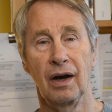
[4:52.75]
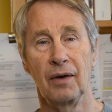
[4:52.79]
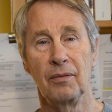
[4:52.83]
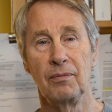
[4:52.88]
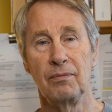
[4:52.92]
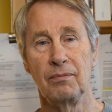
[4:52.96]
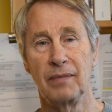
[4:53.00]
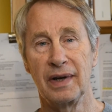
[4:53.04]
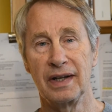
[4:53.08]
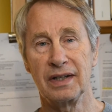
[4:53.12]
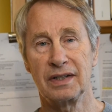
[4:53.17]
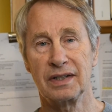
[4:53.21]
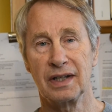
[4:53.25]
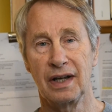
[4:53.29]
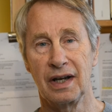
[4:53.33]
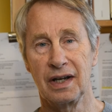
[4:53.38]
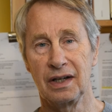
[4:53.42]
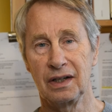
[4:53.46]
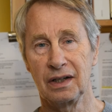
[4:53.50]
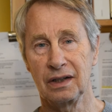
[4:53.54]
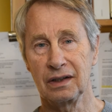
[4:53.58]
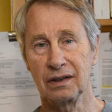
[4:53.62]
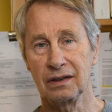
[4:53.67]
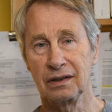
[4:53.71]

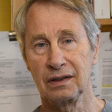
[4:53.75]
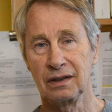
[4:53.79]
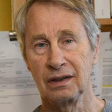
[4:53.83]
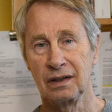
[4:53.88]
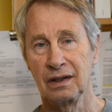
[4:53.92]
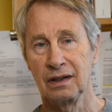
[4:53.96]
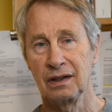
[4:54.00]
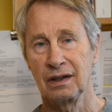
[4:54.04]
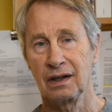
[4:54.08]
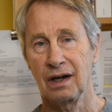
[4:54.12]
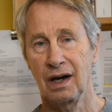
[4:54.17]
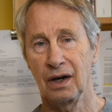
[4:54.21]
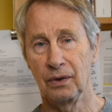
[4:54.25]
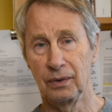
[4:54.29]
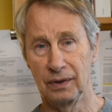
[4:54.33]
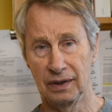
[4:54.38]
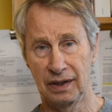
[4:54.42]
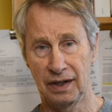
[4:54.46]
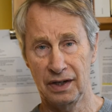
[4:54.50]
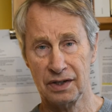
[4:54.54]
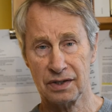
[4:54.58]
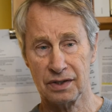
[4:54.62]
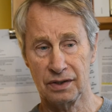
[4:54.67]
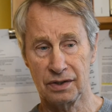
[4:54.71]
maintaining our
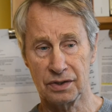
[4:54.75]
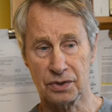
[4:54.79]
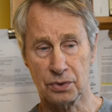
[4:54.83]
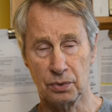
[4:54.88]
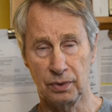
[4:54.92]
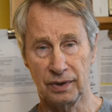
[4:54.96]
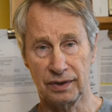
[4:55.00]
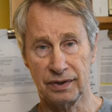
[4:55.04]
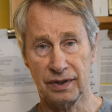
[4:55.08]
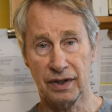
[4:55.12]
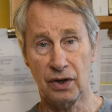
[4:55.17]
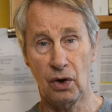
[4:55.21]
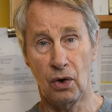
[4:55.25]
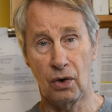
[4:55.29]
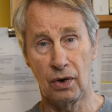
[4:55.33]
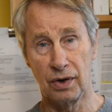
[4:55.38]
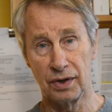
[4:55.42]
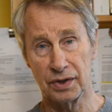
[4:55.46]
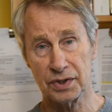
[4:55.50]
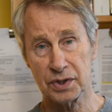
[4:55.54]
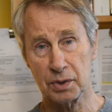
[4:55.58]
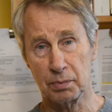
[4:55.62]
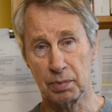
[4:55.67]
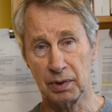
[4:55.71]
relations with the oil
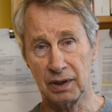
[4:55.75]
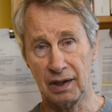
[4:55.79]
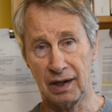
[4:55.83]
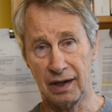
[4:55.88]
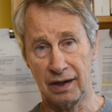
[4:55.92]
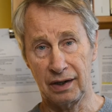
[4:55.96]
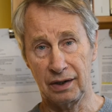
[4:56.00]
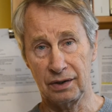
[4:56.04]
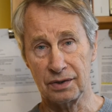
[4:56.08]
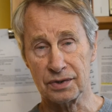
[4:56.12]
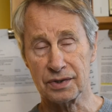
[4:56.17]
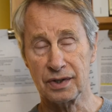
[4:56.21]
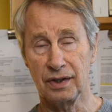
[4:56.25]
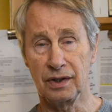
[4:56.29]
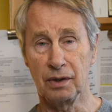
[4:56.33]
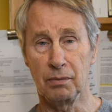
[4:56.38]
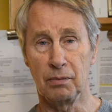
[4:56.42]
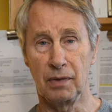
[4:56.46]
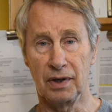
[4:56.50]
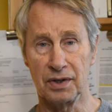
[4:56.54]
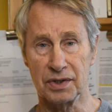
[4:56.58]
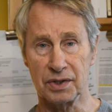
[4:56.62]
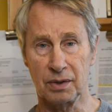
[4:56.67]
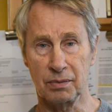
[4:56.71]
suppliers in the
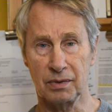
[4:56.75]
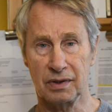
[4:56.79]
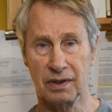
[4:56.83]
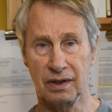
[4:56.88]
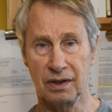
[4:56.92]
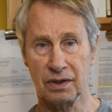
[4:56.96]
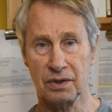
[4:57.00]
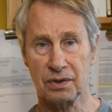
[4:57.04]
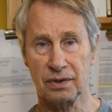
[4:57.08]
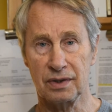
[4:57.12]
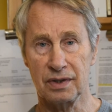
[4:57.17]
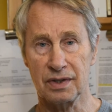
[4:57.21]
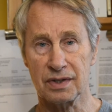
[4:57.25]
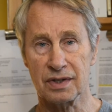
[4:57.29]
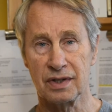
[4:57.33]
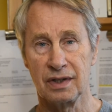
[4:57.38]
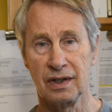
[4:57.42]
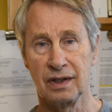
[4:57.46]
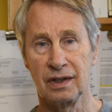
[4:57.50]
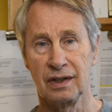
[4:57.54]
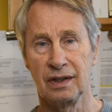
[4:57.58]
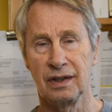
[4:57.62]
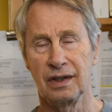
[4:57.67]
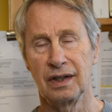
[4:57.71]
Muslim countries
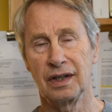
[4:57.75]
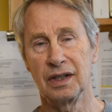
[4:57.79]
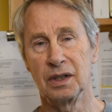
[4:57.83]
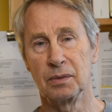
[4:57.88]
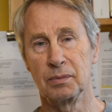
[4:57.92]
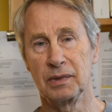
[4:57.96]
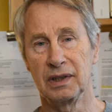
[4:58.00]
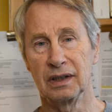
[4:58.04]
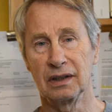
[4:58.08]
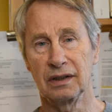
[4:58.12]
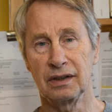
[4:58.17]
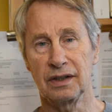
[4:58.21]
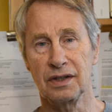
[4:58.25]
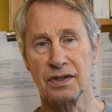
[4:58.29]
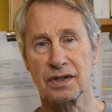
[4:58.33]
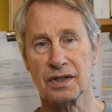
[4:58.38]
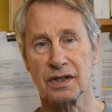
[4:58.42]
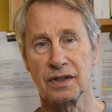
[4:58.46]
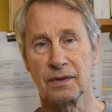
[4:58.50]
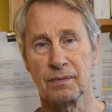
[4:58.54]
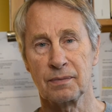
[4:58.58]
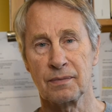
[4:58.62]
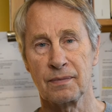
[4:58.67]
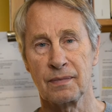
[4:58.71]
in the Middle East.
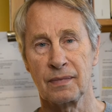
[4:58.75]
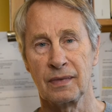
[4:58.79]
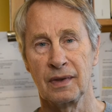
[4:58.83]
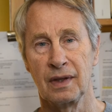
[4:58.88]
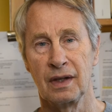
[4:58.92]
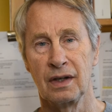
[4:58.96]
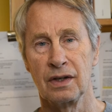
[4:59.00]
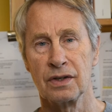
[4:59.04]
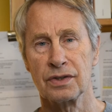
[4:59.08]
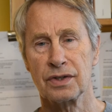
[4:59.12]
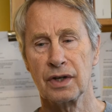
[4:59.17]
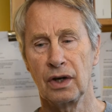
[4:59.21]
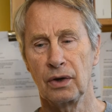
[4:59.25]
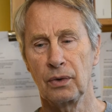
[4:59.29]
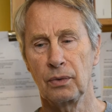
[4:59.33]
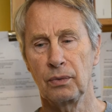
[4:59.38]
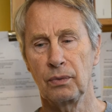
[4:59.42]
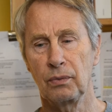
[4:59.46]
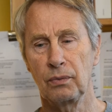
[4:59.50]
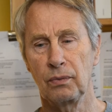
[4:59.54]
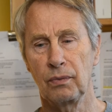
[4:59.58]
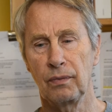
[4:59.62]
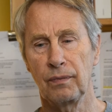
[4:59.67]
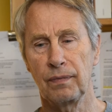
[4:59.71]
So,
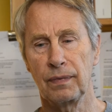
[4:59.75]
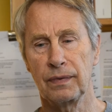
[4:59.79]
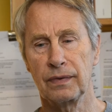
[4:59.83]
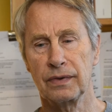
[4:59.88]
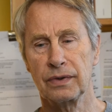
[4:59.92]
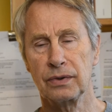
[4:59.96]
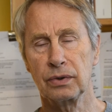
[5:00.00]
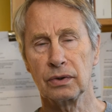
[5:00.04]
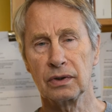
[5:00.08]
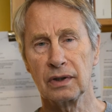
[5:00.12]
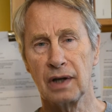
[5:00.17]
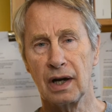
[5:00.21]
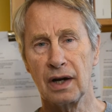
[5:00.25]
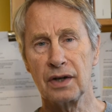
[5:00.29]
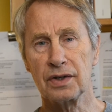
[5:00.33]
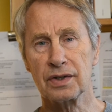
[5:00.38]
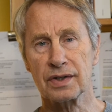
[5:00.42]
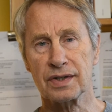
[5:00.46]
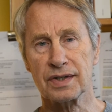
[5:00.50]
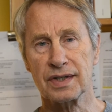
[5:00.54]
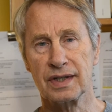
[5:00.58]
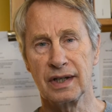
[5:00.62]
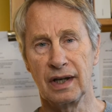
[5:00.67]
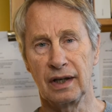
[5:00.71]
to a large
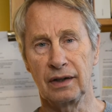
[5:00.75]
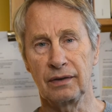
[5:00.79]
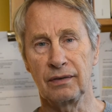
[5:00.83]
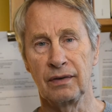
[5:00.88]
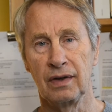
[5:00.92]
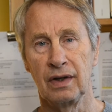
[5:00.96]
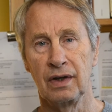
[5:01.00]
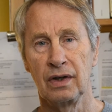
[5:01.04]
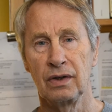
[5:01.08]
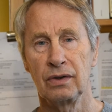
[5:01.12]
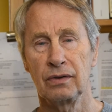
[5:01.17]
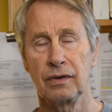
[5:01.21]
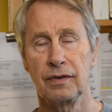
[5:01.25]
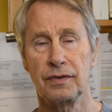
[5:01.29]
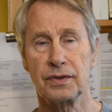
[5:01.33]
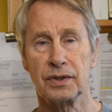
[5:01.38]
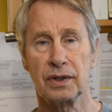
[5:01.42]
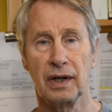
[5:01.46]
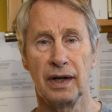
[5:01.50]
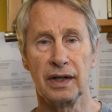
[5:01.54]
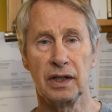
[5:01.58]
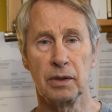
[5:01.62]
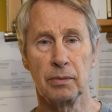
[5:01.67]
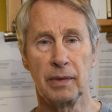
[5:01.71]
extent, we've
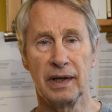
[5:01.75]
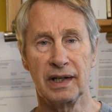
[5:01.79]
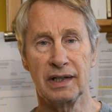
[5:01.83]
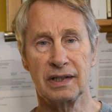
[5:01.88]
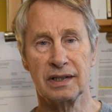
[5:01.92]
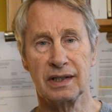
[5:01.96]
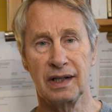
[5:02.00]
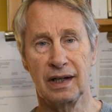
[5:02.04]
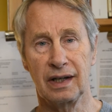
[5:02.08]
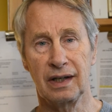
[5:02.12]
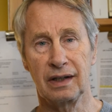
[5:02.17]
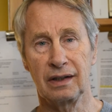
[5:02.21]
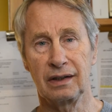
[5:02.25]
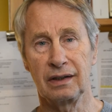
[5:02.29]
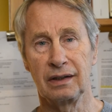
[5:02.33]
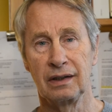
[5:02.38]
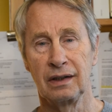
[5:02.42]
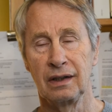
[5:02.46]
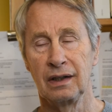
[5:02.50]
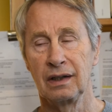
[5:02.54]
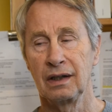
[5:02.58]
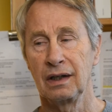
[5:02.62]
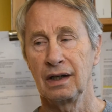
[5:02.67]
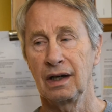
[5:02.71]
tried to maintain
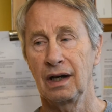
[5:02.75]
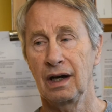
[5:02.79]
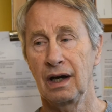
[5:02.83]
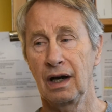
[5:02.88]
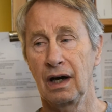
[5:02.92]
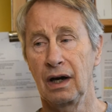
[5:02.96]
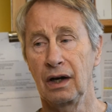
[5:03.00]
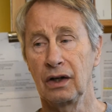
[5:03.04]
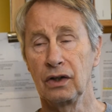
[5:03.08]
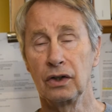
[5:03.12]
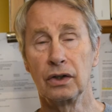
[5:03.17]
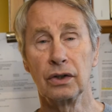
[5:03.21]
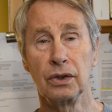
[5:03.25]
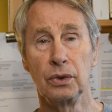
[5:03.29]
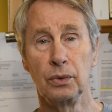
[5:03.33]
good